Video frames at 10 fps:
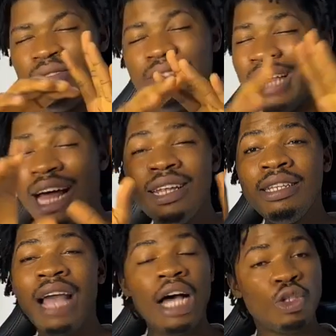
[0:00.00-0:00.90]
That
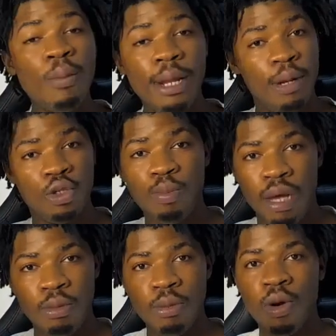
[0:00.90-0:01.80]
there are so many places to buy
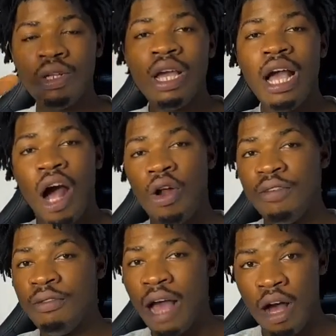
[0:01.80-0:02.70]
domain, but
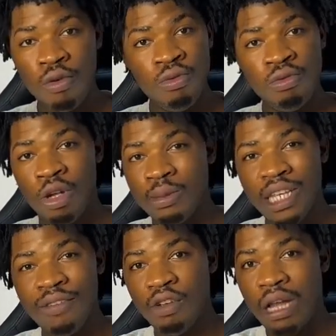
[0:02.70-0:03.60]
I will just be
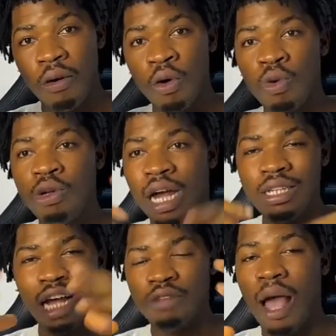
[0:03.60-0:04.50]
giving you that one. GoDaddy.
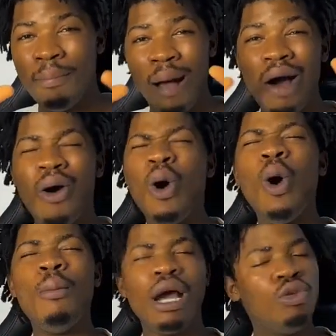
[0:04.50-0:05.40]
That's where I buy
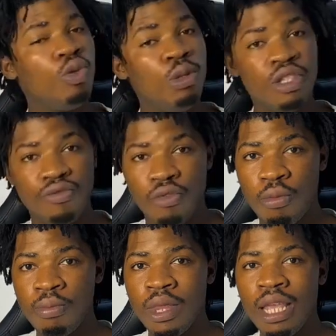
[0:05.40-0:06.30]
all my domains
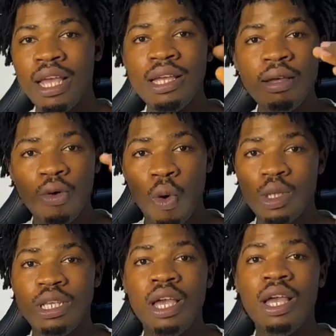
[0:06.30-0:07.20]
from,
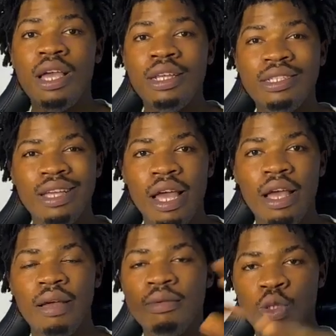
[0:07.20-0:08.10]
because the
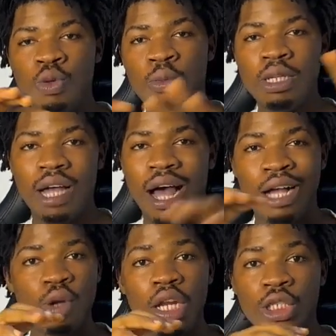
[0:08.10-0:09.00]
domains are
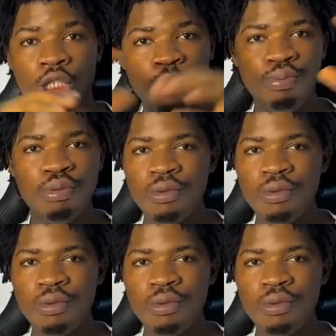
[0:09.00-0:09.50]
actually cheap.